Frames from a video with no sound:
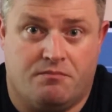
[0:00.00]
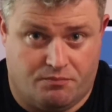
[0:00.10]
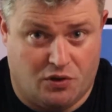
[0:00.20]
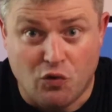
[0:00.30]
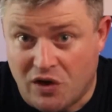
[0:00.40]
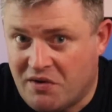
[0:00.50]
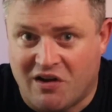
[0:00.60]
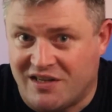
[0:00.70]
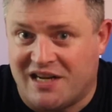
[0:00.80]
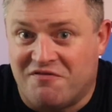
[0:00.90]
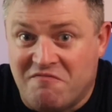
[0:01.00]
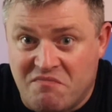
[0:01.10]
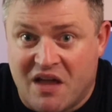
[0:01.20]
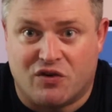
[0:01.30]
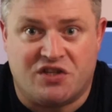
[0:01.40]
Purely because I've
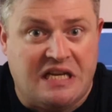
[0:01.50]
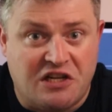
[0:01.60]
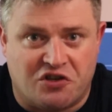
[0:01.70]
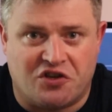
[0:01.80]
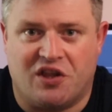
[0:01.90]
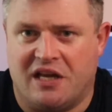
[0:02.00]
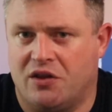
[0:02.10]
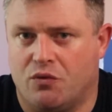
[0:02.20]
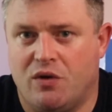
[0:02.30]
never seen such a thing in the